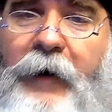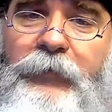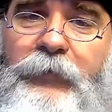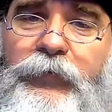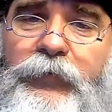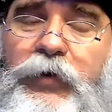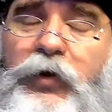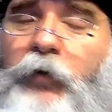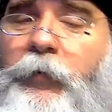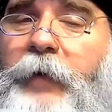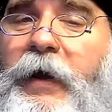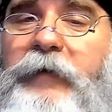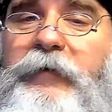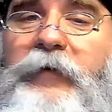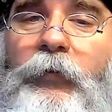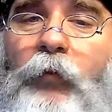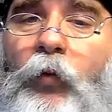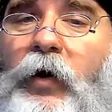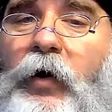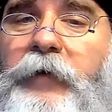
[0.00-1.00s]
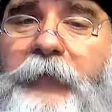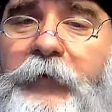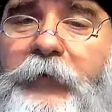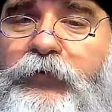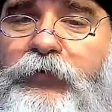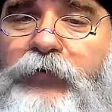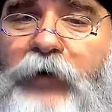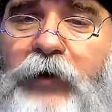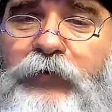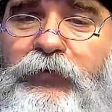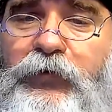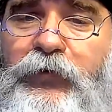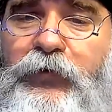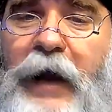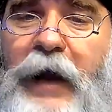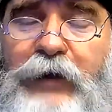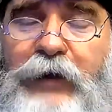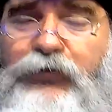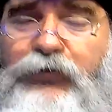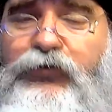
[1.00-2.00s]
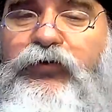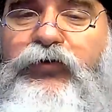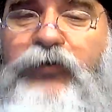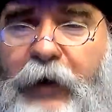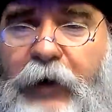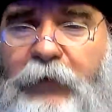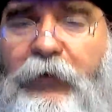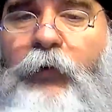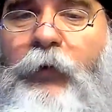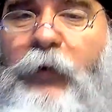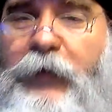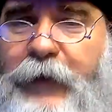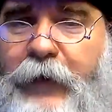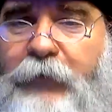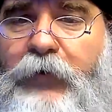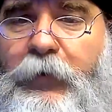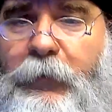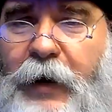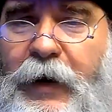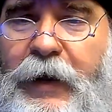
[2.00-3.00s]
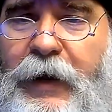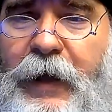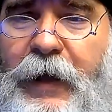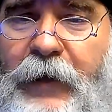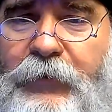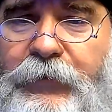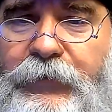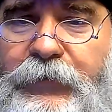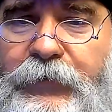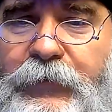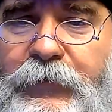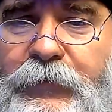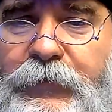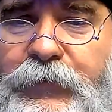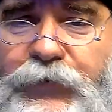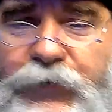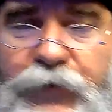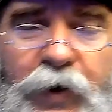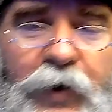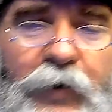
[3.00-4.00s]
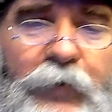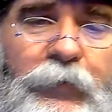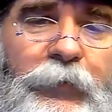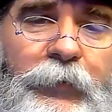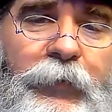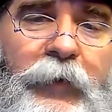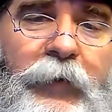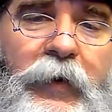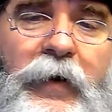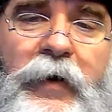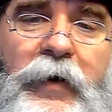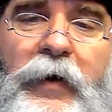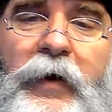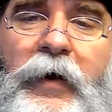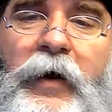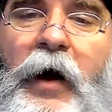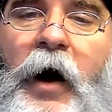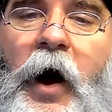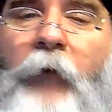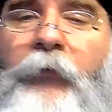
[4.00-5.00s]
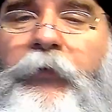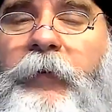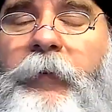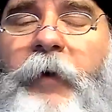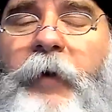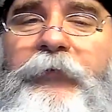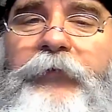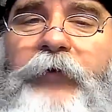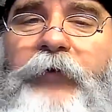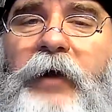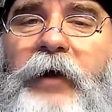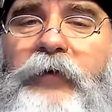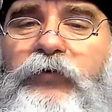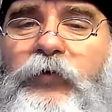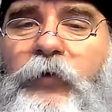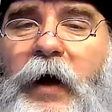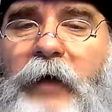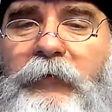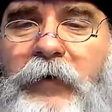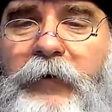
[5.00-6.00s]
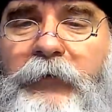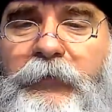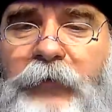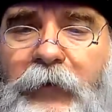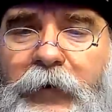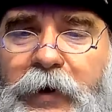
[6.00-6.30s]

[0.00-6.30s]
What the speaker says: you make some wonderful treasure and share it with everybody else. So, hopefully, my friends, you have a very